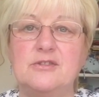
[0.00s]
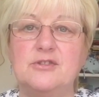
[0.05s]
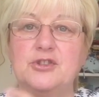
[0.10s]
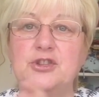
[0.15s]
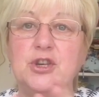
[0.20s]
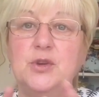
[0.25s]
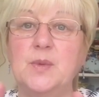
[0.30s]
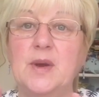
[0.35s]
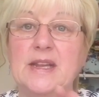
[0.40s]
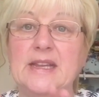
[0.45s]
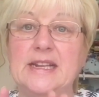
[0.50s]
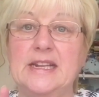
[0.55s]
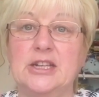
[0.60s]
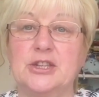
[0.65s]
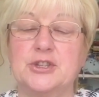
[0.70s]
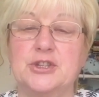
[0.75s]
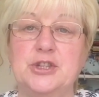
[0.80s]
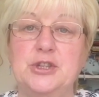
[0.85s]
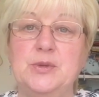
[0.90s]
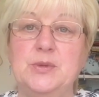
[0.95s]

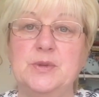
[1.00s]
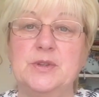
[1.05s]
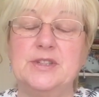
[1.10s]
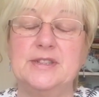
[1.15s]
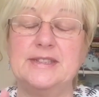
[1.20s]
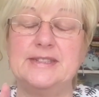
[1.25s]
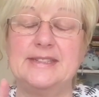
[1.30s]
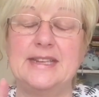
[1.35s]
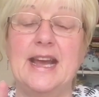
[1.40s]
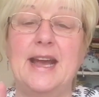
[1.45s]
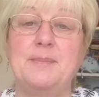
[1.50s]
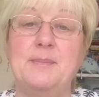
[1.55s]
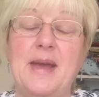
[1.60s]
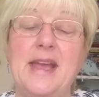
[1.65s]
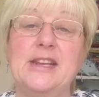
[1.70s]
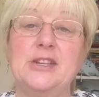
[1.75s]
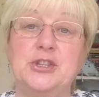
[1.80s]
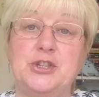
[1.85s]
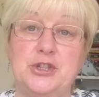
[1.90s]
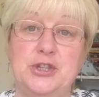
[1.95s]
I
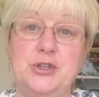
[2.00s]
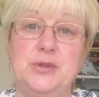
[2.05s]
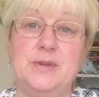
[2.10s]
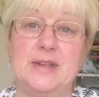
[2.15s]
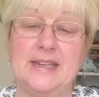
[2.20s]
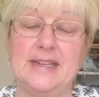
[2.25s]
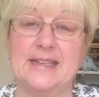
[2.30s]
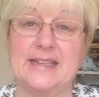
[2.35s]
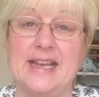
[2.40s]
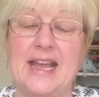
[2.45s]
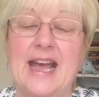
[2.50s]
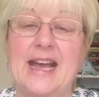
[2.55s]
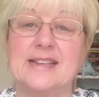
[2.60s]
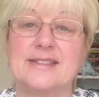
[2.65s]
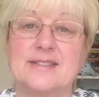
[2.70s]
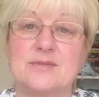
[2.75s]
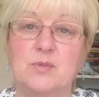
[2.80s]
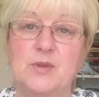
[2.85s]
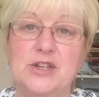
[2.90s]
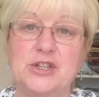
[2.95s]
made two little
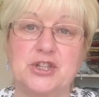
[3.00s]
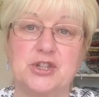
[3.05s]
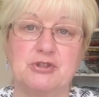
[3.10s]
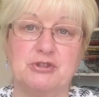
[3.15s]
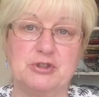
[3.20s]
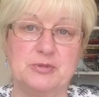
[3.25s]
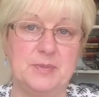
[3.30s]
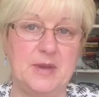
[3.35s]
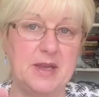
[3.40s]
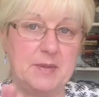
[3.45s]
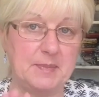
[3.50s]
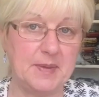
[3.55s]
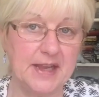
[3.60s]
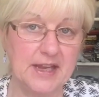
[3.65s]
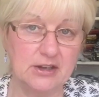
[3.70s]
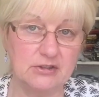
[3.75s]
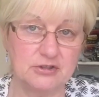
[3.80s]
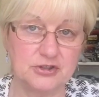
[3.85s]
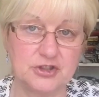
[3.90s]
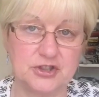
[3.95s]
cats, which could be
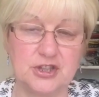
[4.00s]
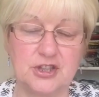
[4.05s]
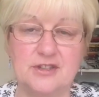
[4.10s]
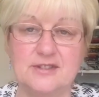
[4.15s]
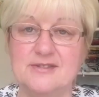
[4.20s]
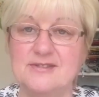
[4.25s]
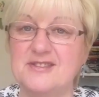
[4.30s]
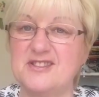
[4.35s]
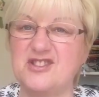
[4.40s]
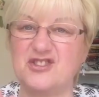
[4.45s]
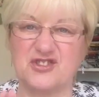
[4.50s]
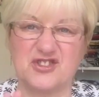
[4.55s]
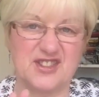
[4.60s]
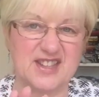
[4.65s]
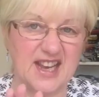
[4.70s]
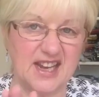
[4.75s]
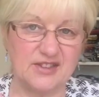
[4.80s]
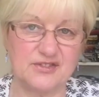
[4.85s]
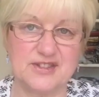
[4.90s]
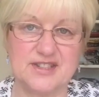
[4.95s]
pincushions, just
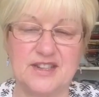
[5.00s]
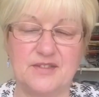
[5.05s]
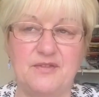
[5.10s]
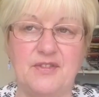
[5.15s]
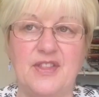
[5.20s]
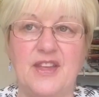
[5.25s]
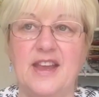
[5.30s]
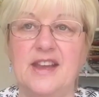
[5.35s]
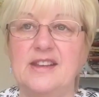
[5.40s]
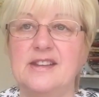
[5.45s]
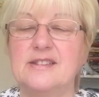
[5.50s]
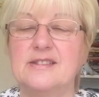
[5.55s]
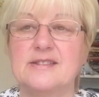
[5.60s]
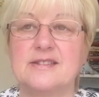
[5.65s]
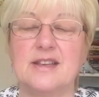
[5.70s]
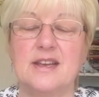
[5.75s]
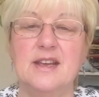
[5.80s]
decorative things.